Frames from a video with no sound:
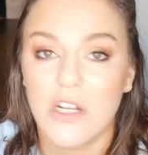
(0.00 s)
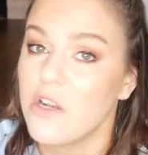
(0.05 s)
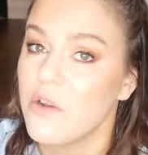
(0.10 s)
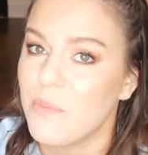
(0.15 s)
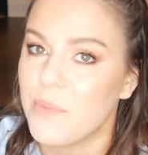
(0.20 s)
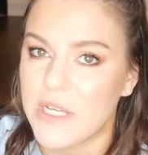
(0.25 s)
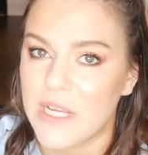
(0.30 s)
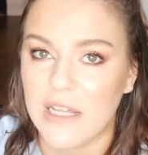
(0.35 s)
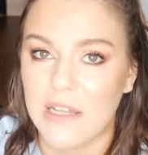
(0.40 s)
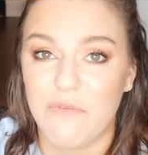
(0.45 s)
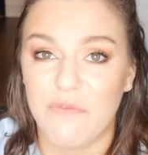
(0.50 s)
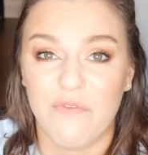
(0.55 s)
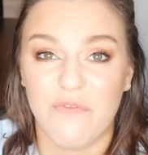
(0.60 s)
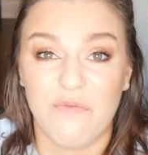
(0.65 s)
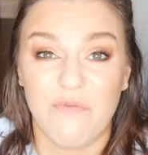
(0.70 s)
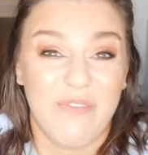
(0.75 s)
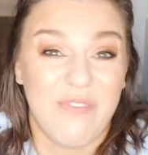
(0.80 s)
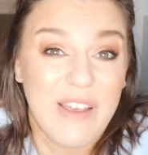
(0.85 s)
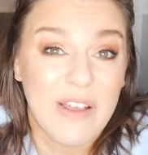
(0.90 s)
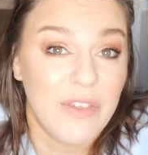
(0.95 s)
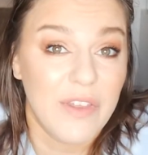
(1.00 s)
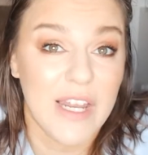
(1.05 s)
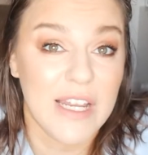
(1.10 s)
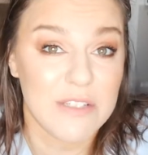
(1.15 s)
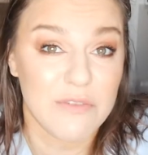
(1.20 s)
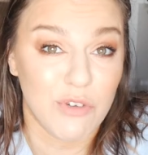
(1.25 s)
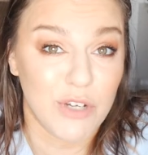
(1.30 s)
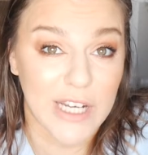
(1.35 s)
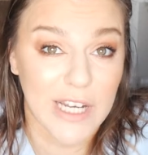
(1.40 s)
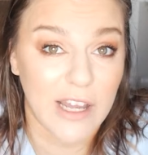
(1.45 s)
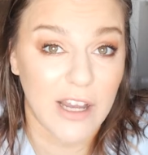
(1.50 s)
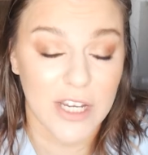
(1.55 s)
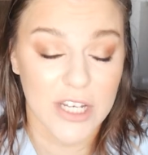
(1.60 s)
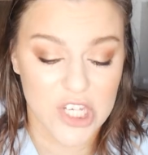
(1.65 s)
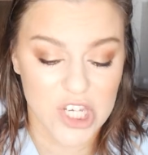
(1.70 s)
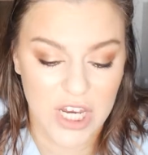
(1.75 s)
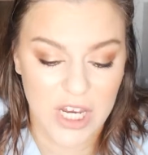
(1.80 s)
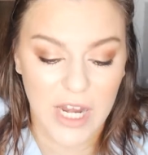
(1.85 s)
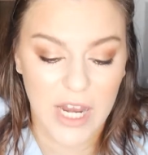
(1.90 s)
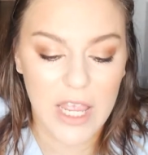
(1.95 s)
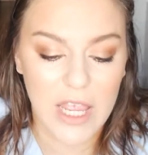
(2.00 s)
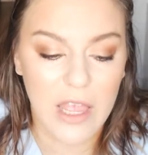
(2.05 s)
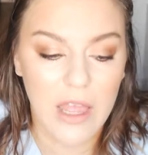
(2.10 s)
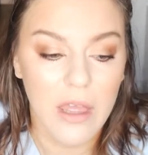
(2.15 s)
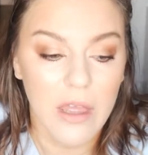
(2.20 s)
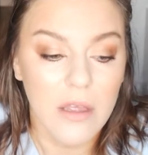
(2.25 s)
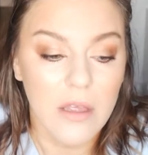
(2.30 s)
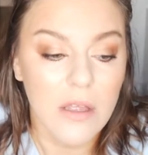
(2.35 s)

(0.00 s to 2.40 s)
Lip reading: I don't particularly feel that it's really hygienic.